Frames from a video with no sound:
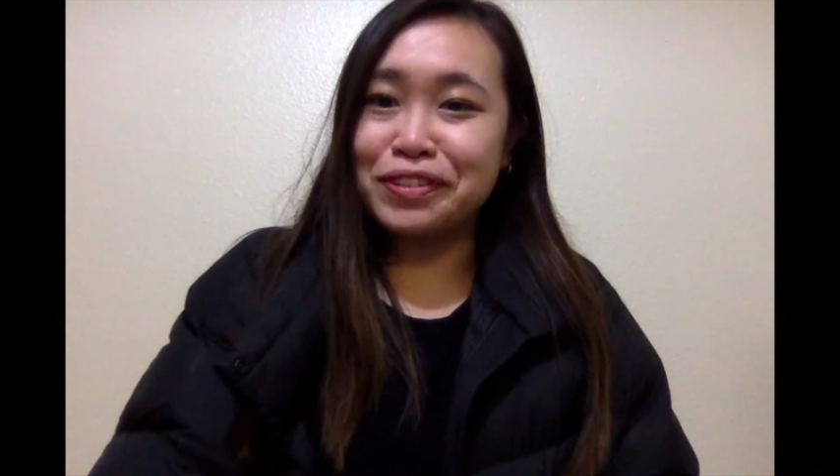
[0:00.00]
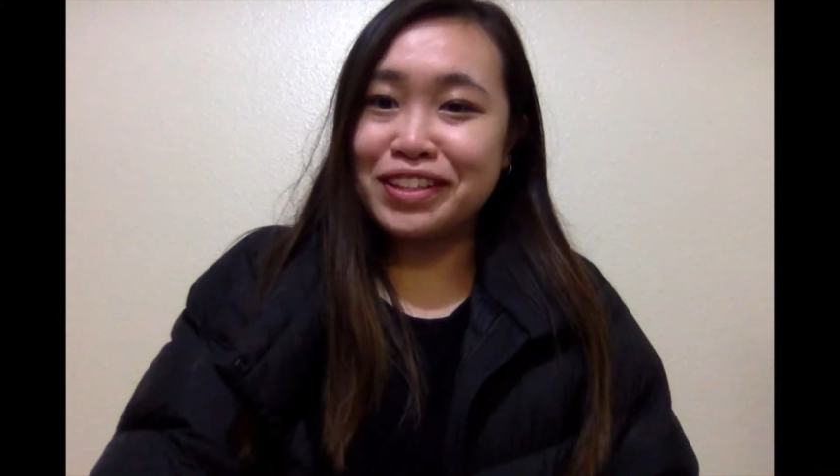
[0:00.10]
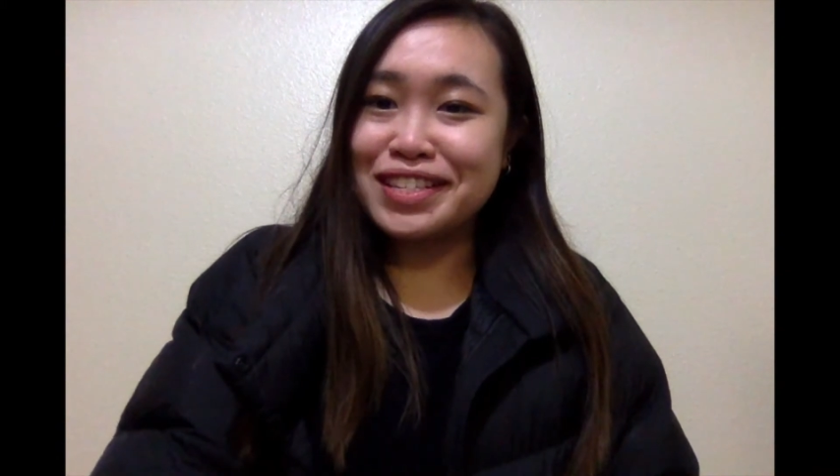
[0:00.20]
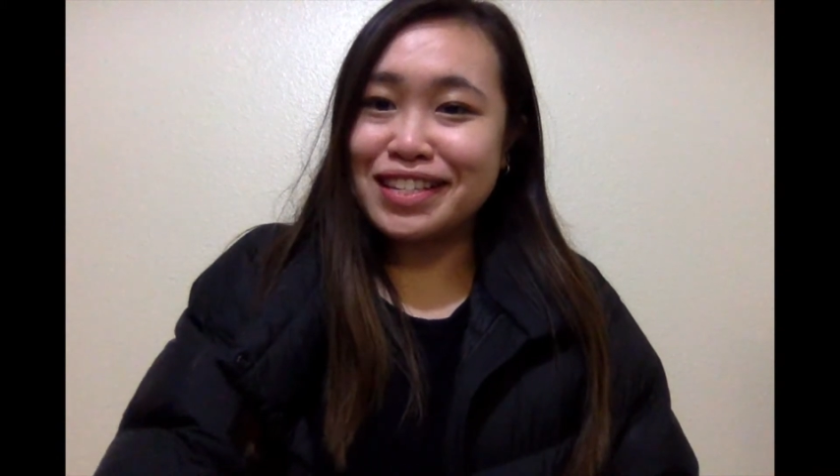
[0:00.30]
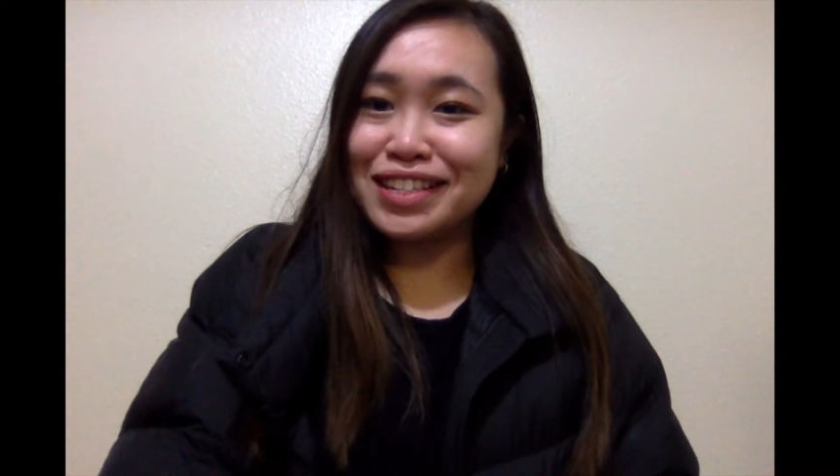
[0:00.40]
for
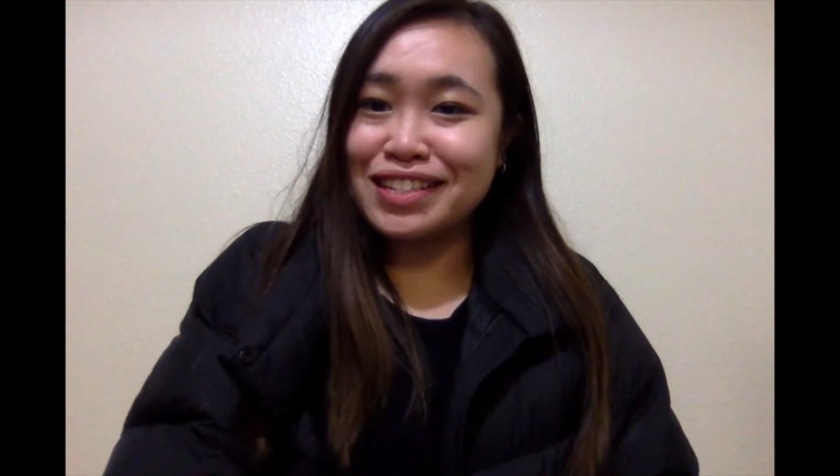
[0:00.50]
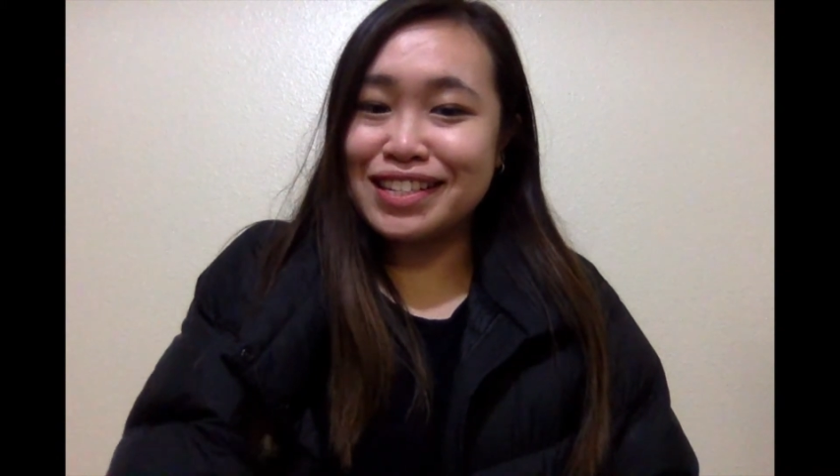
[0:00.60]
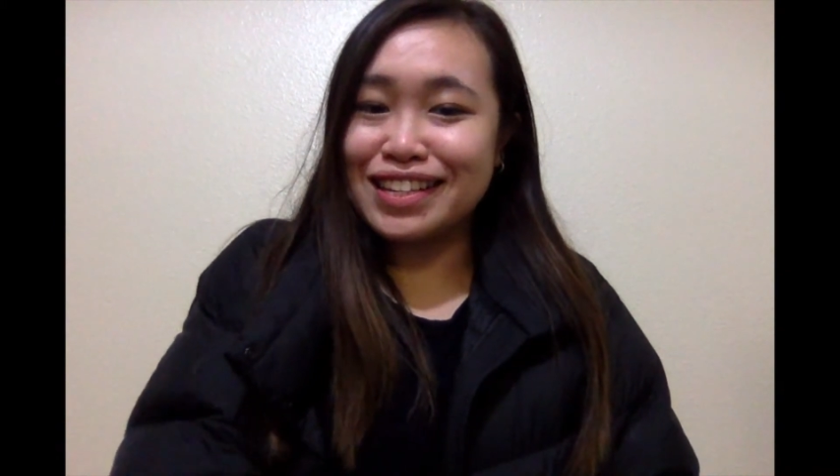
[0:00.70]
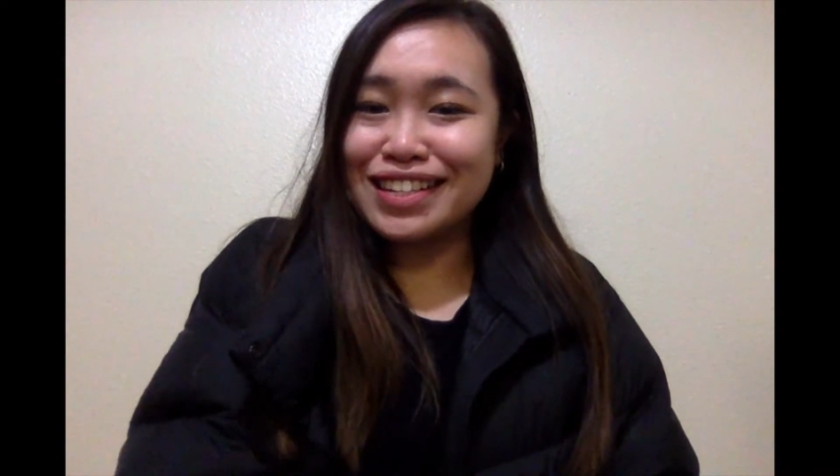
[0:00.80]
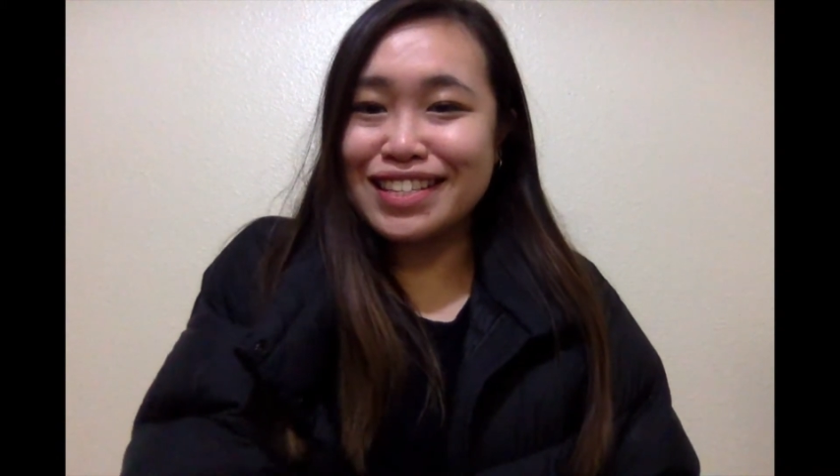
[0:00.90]
listening to
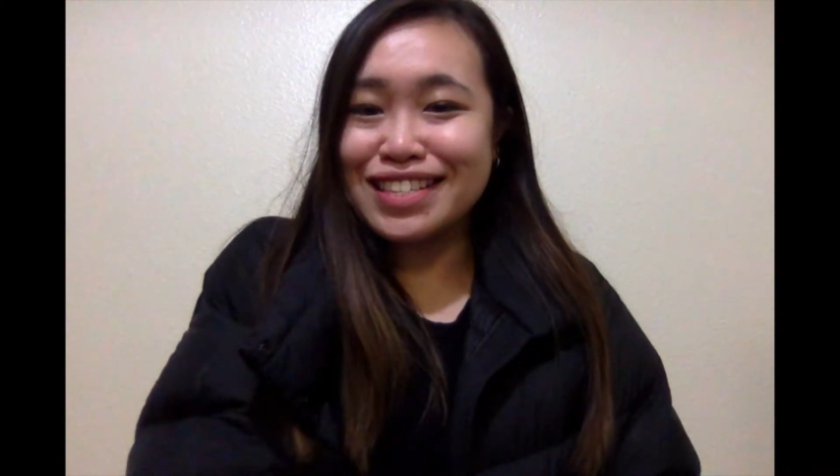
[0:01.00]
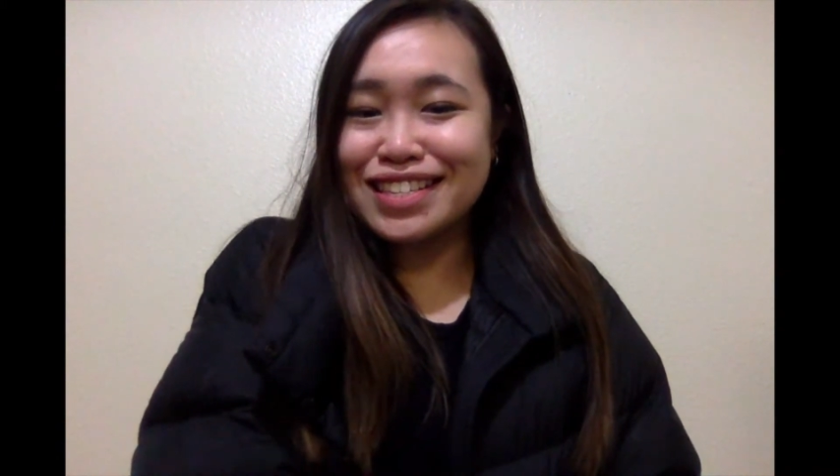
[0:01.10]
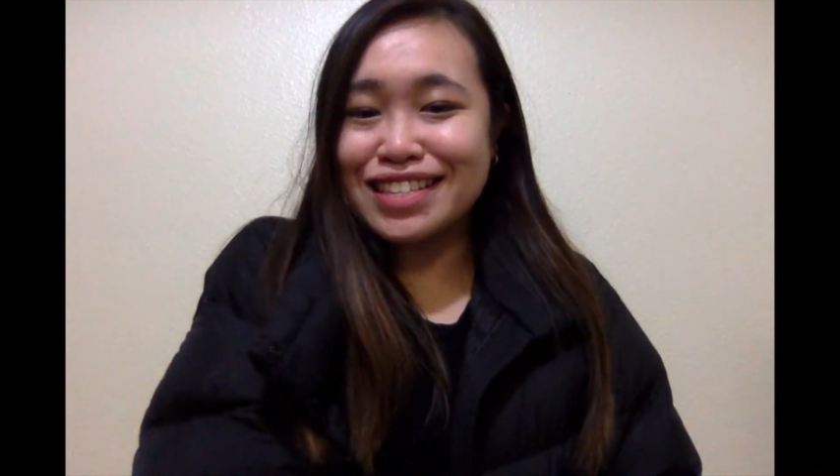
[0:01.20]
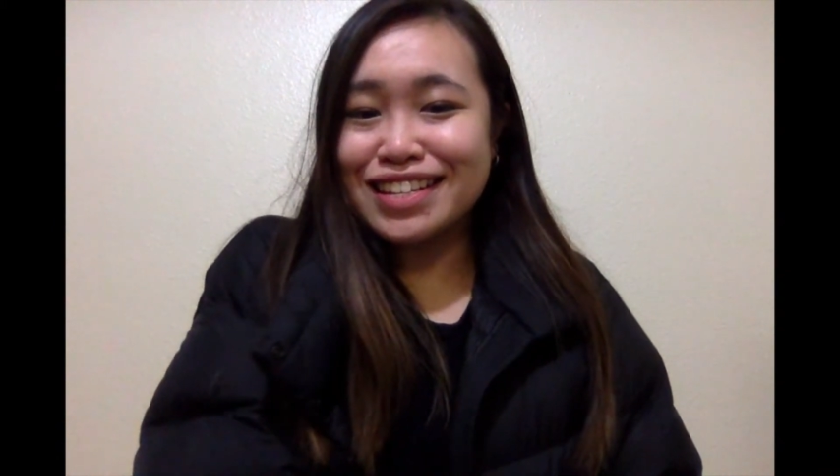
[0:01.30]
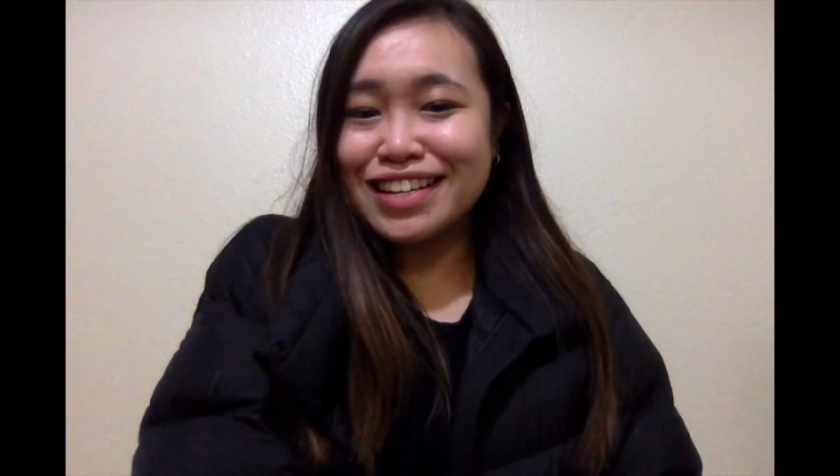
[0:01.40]
this.